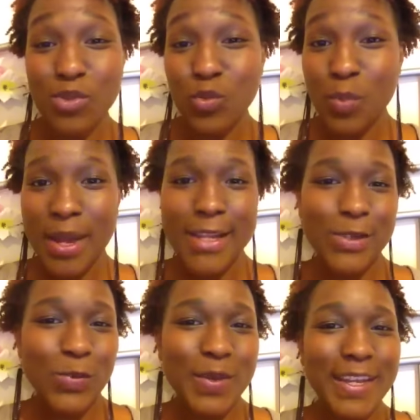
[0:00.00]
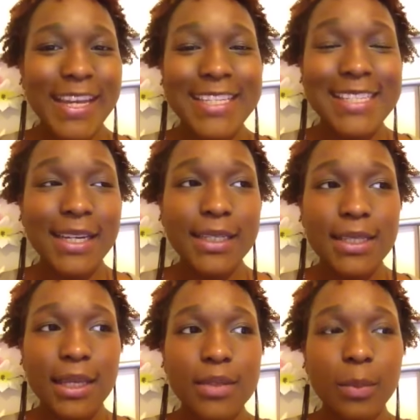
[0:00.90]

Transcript: super duper excited.